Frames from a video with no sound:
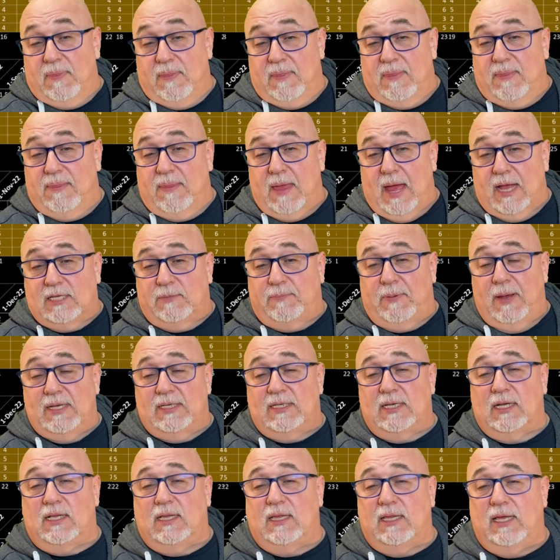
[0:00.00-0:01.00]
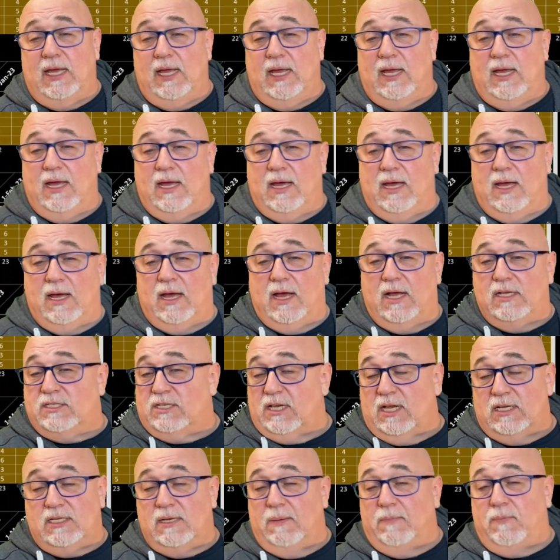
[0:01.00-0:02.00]
That's basically a
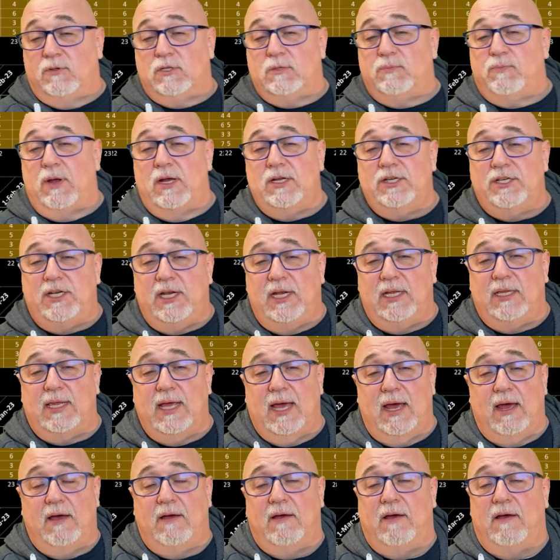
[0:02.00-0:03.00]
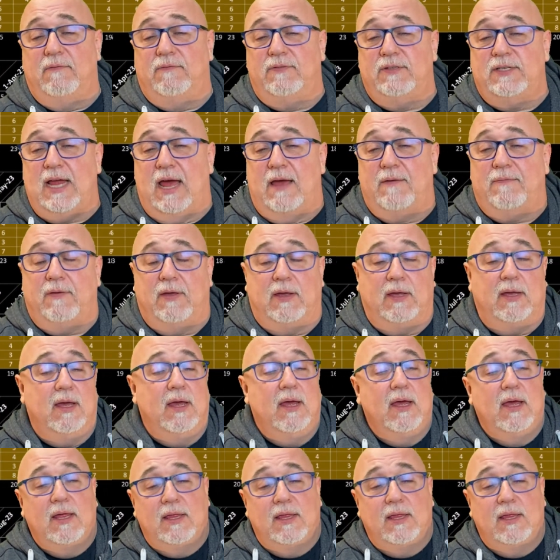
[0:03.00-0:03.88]
simple spreadsheet of staffing.